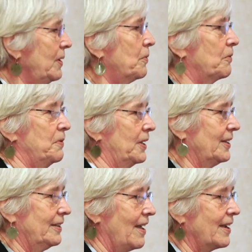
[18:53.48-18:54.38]
we were
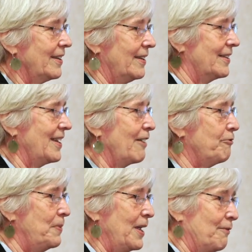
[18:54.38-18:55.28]
really lucky that
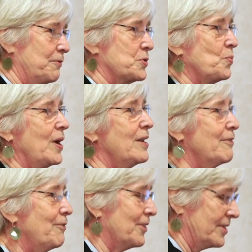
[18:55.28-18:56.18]
FBF was
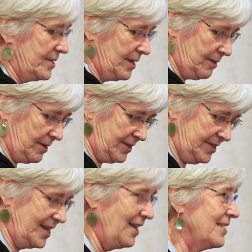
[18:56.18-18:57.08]
waiting for us there and it
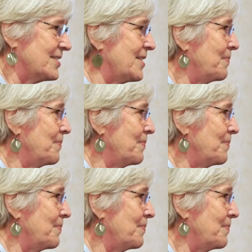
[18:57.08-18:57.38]
could tell us